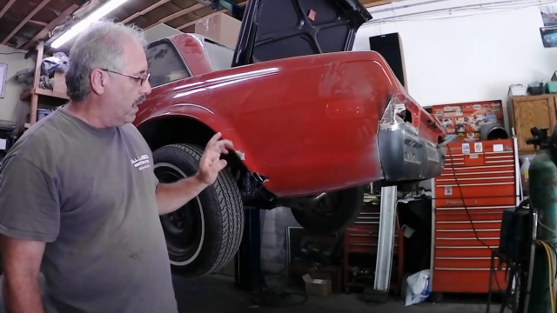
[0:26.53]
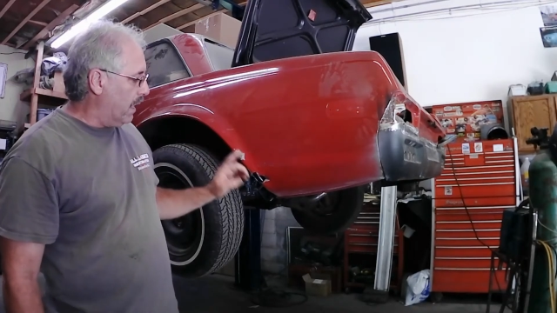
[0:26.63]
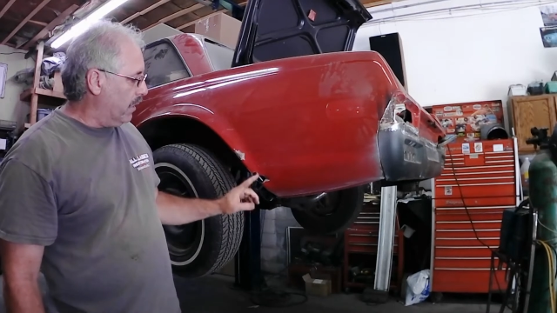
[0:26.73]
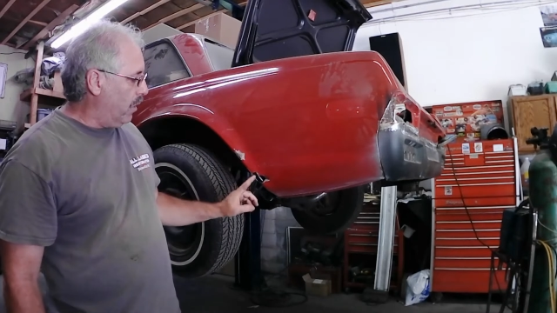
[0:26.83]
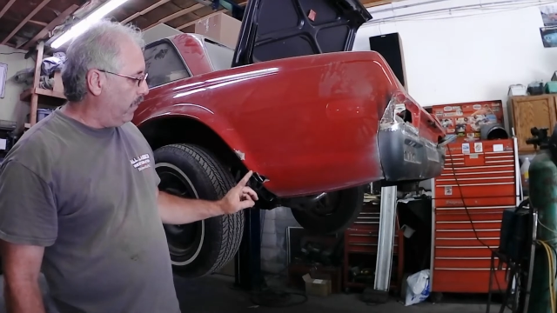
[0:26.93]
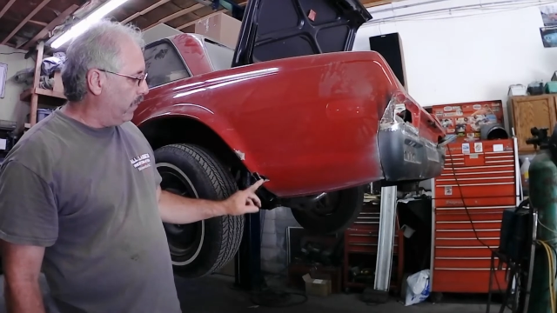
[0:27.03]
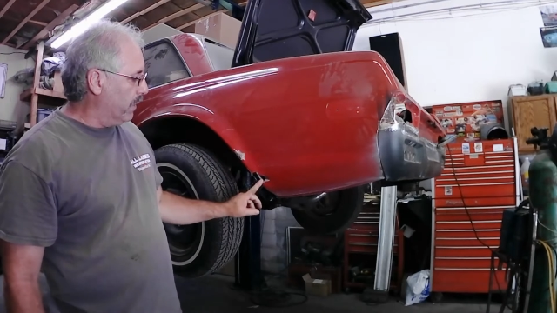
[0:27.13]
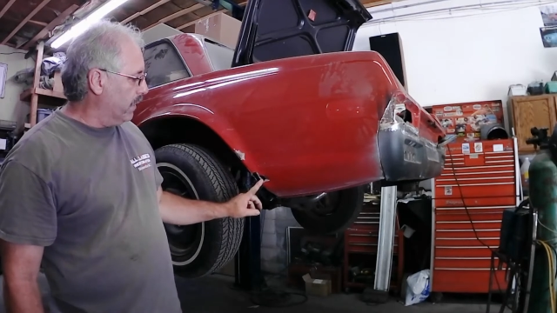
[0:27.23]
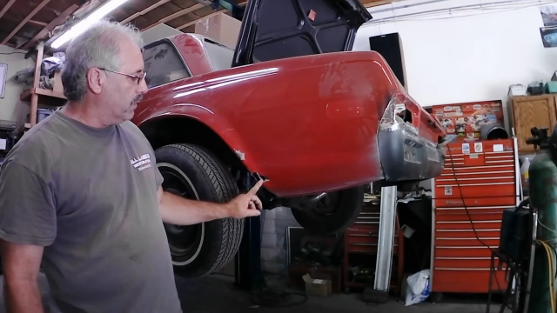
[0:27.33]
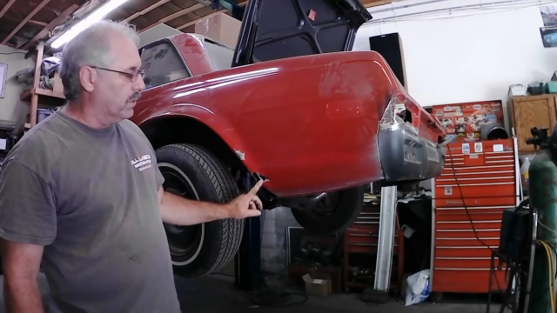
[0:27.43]
And
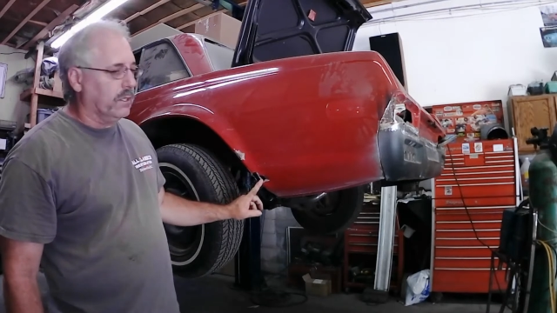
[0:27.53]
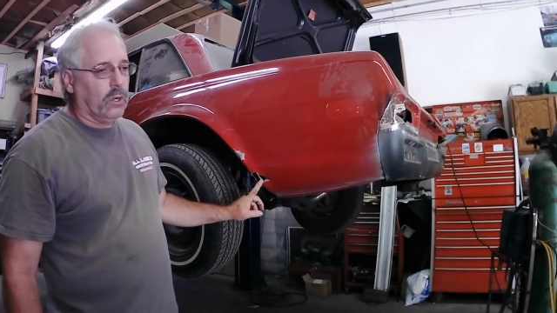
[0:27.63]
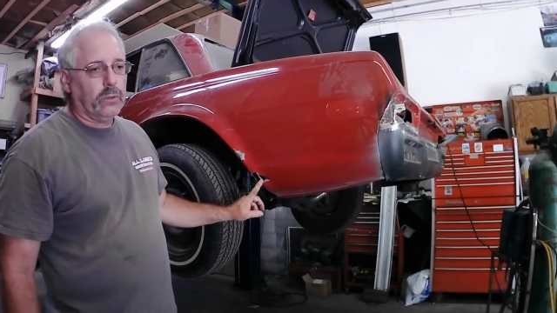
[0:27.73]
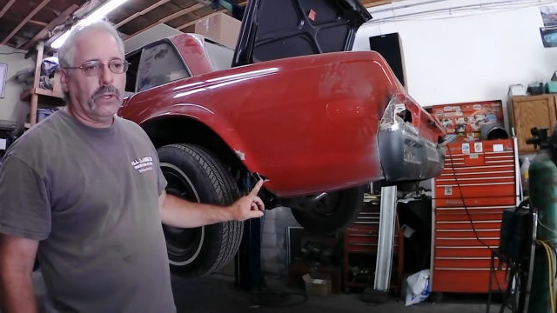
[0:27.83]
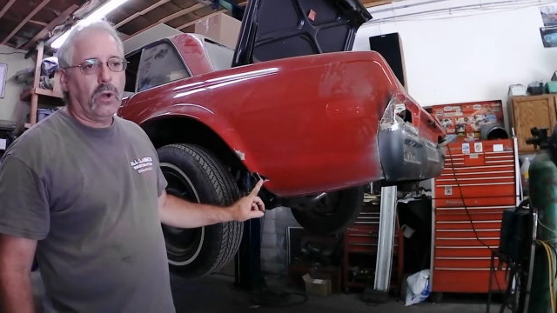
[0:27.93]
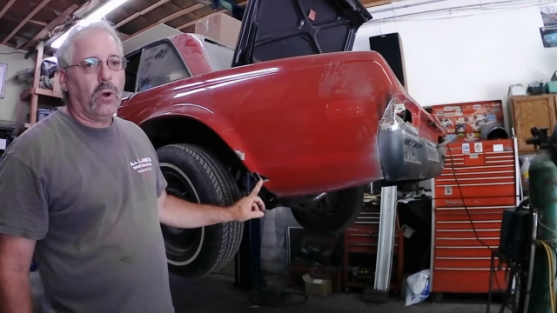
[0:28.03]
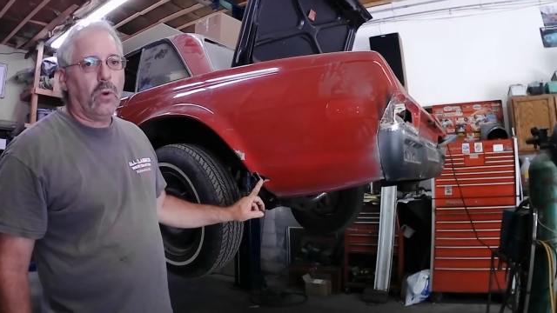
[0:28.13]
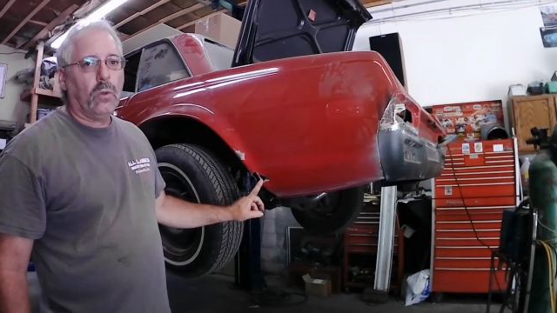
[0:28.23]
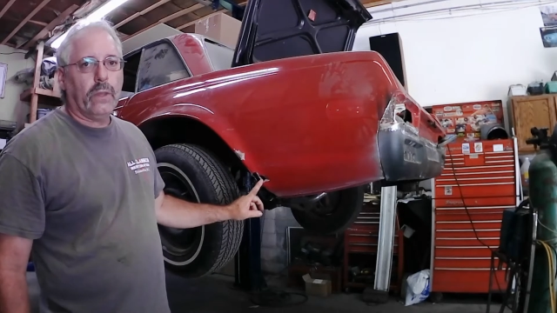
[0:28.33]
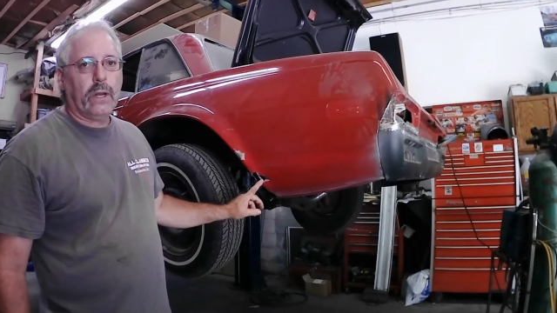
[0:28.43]
hopefully this is the only
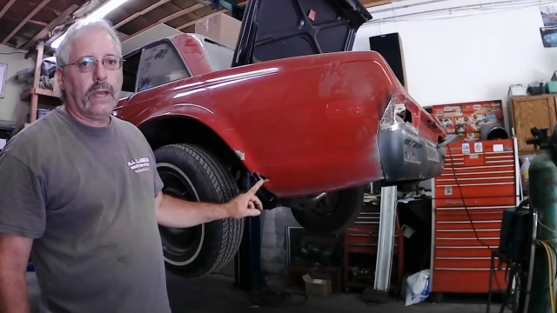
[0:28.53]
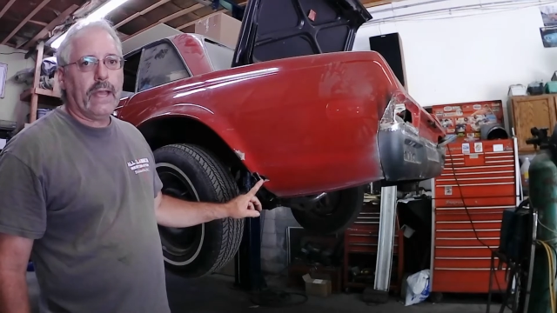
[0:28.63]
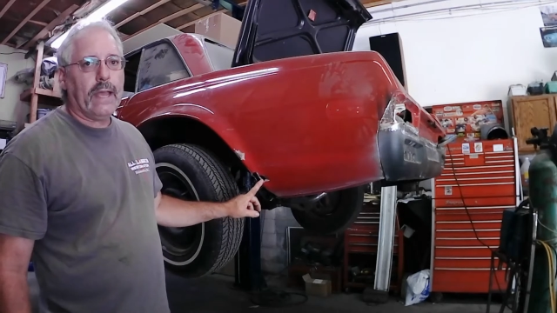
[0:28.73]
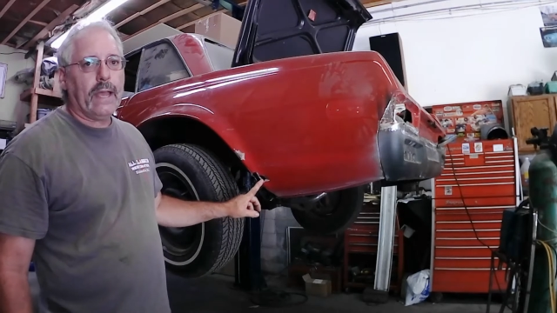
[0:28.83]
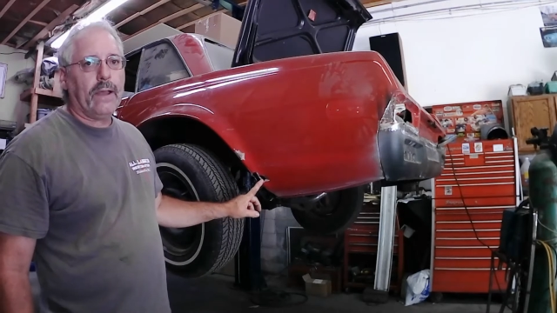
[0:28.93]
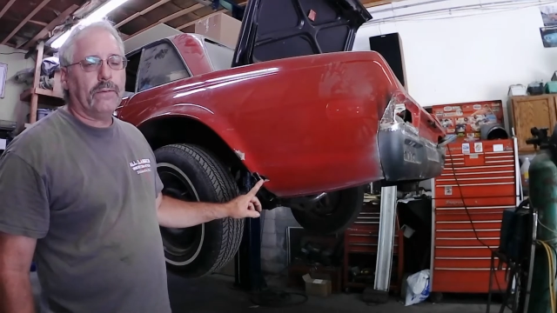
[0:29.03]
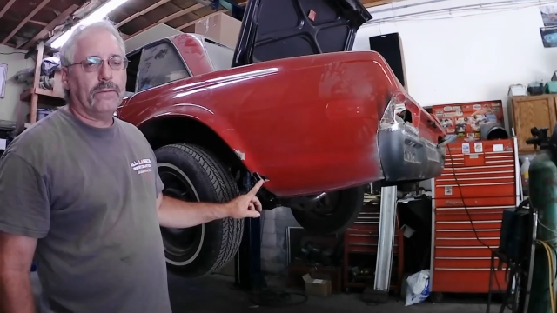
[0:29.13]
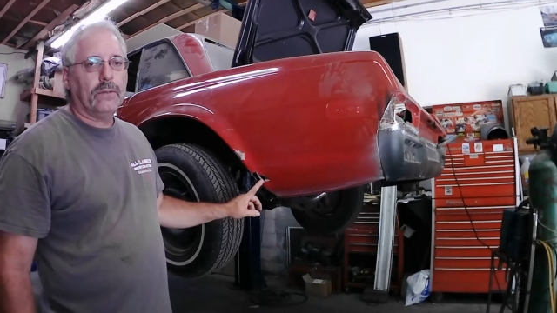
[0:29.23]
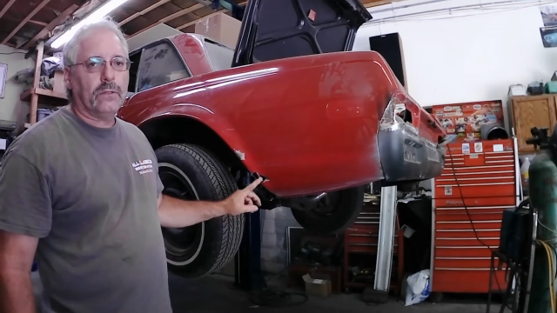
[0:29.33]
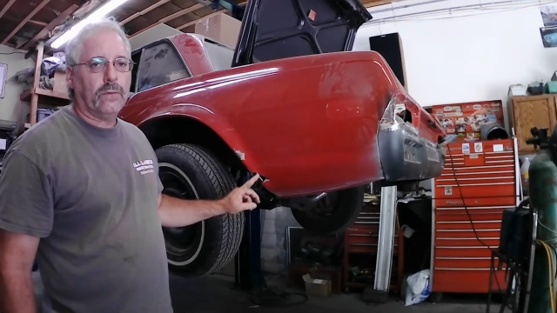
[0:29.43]
hole that I have
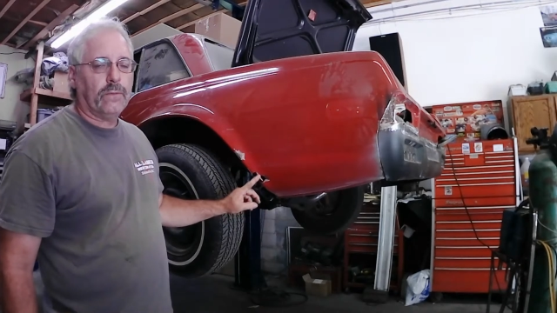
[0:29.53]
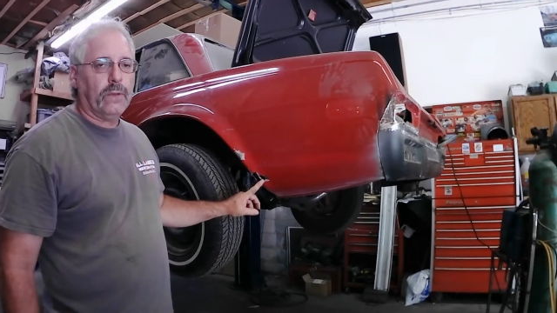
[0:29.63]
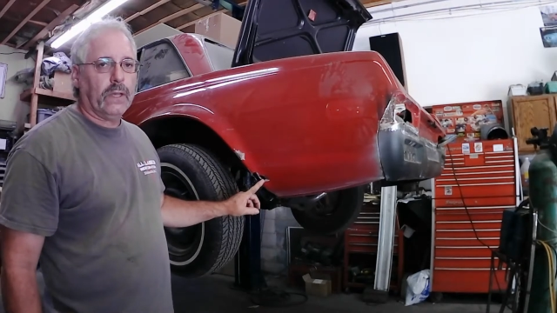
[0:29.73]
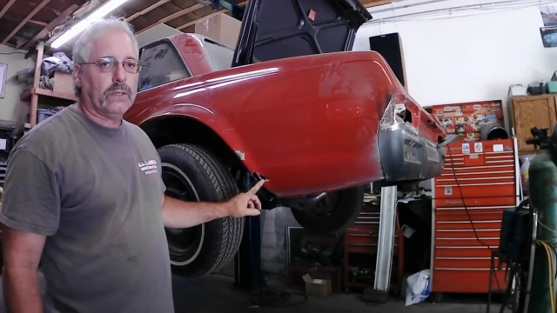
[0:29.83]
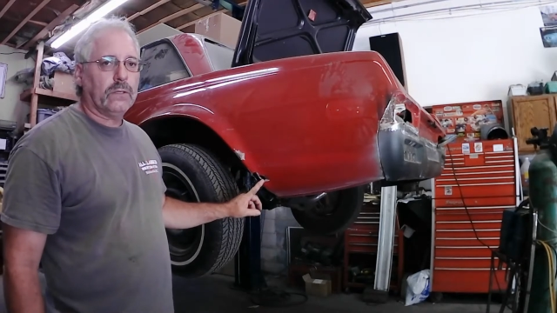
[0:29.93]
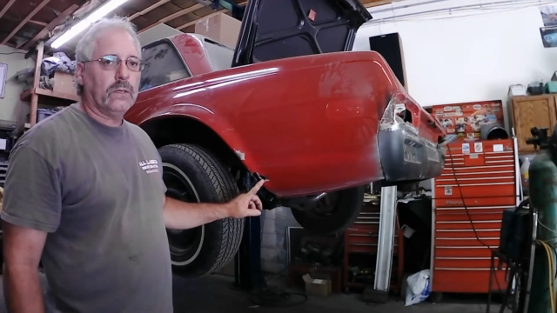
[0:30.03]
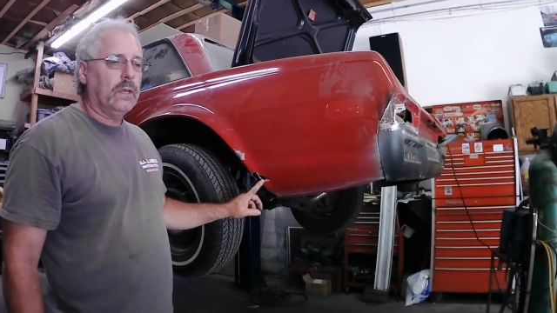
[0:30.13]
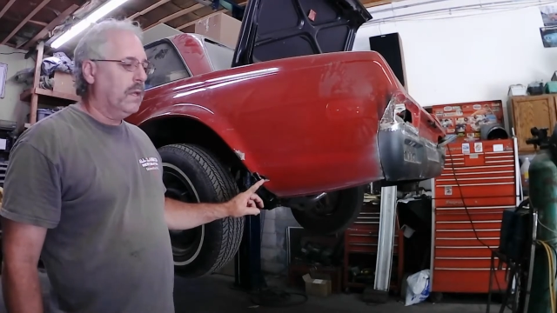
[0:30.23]
to fix.